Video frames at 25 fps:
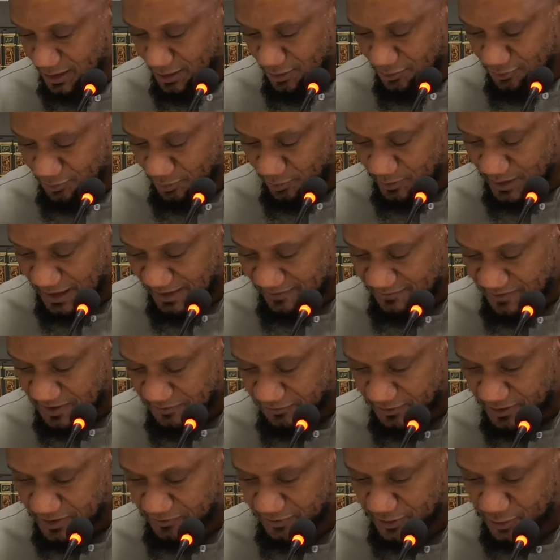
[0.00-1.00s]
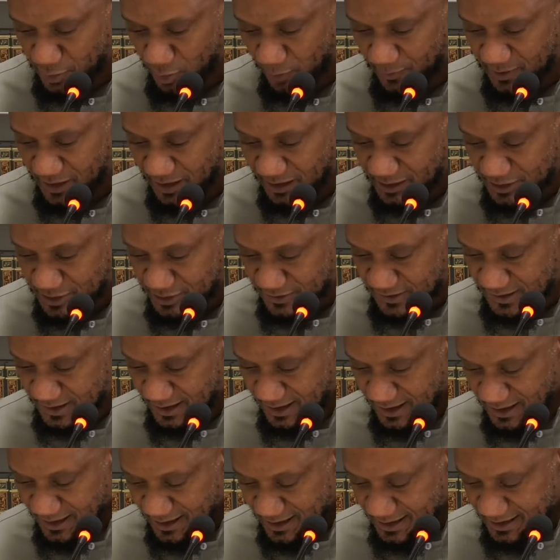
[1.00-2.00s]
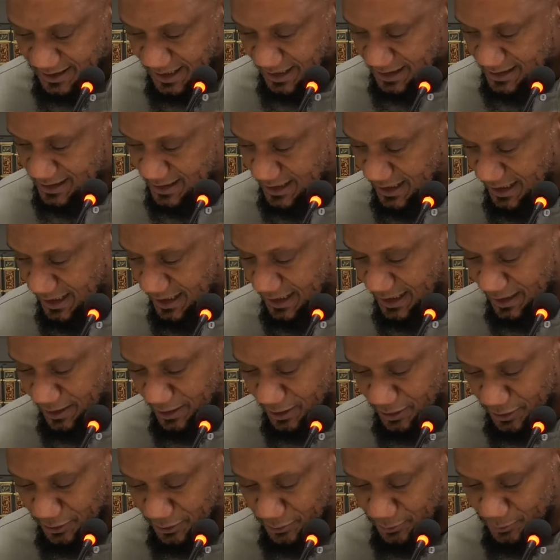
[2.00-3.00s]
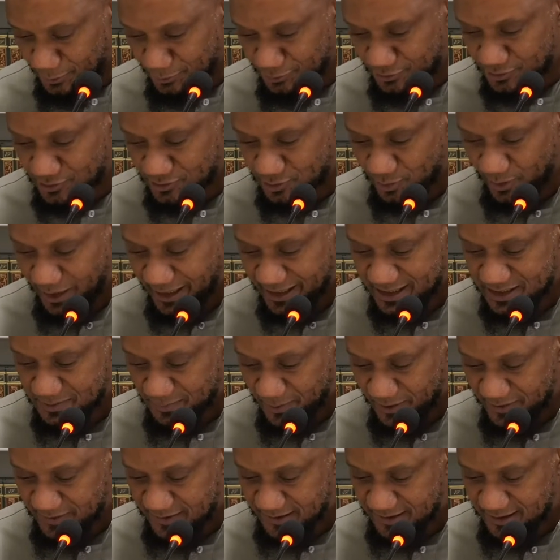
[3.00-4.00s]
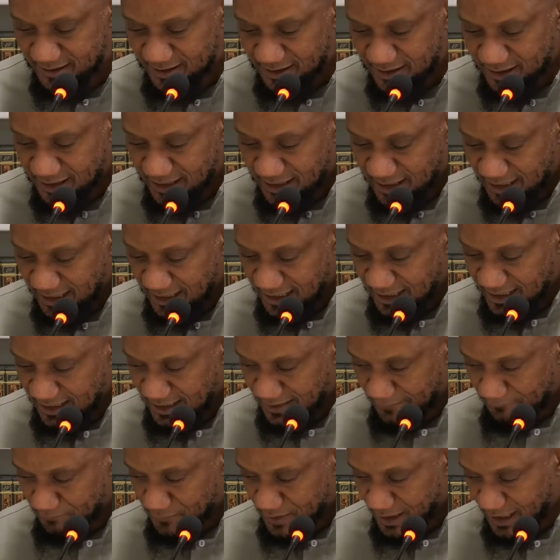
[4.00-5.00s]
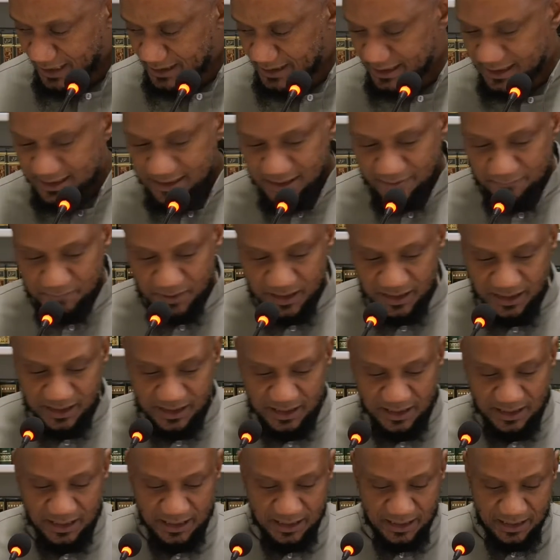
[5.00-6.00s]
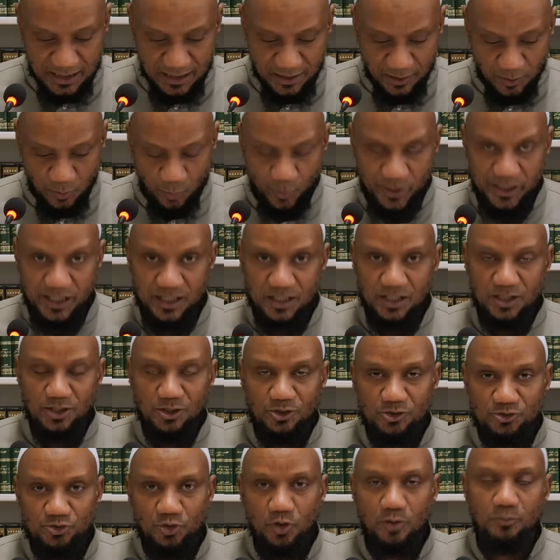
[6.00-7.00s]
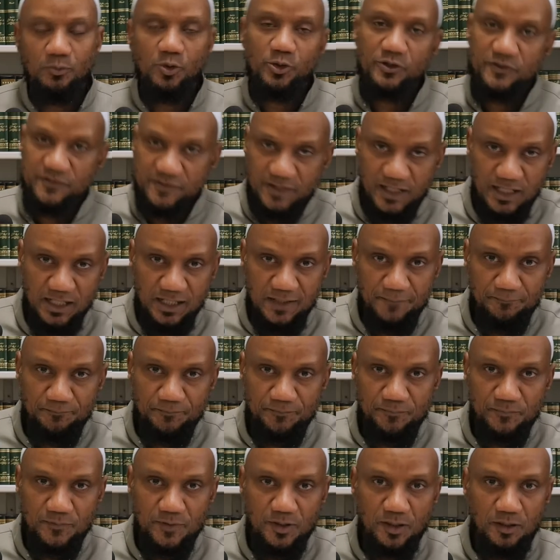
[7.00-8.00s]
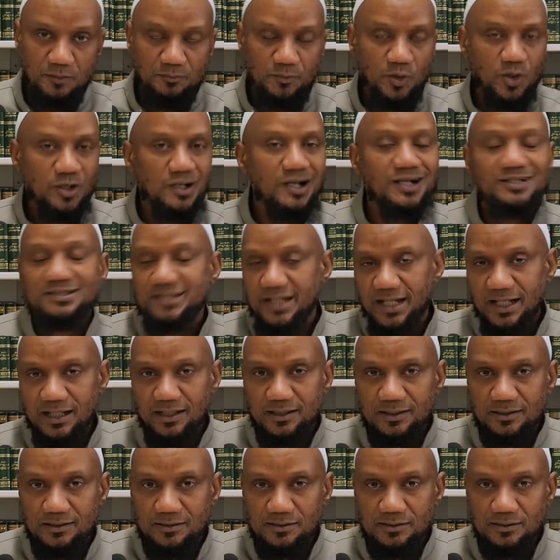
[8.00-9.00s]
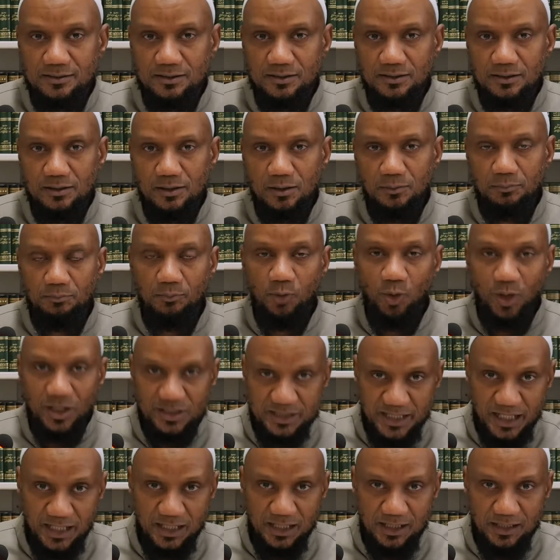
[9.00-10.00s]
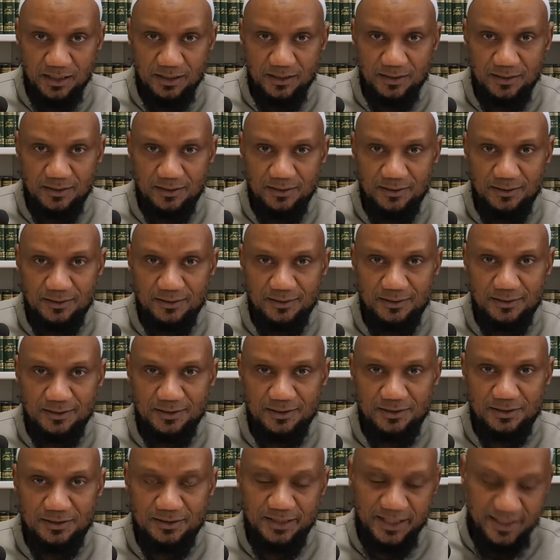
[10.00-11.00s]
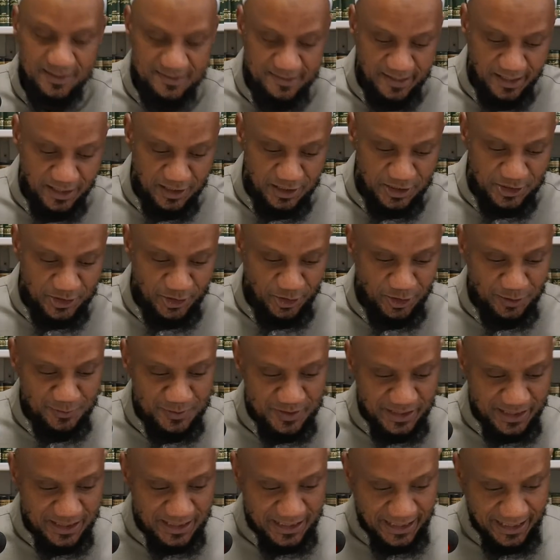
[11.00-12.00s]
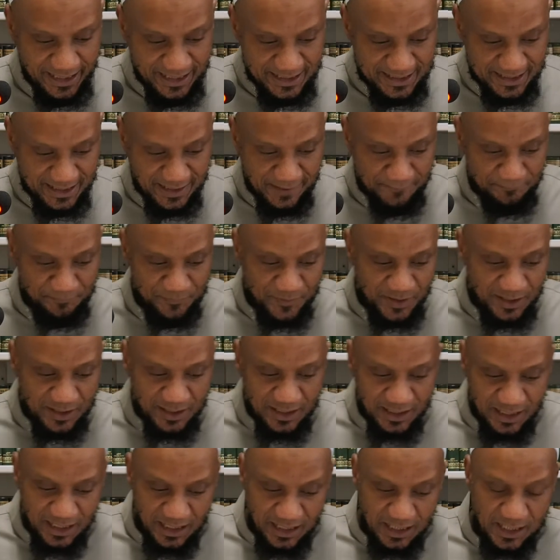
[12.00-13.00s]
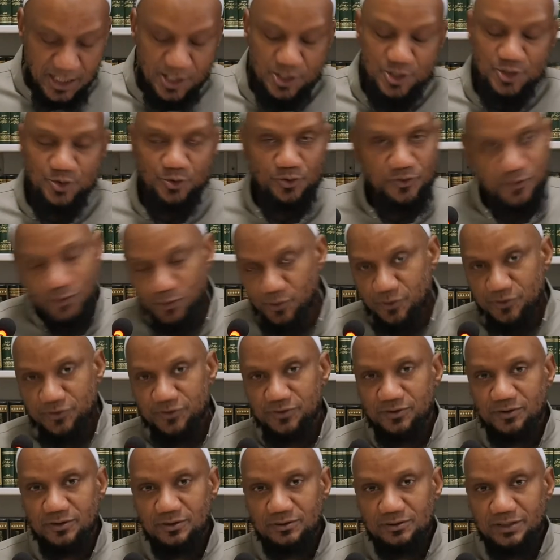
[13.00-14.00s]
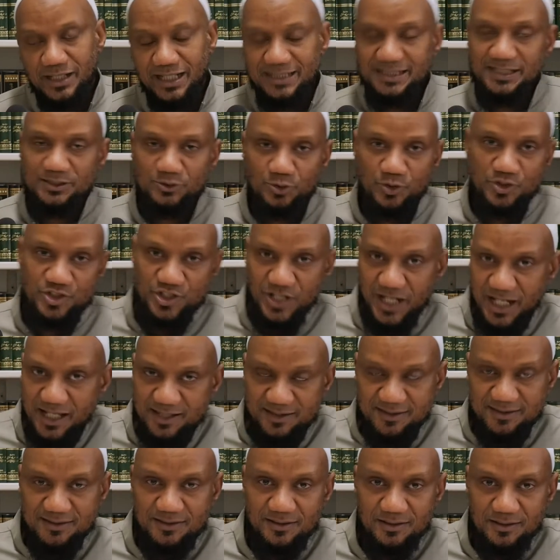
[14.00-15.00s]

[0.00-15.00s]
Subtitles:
So you have different terminologies that are used to express hadith being weak. So mursal, munqata, mu'dal, these are terms indicating shudhuz, hadithun shadh.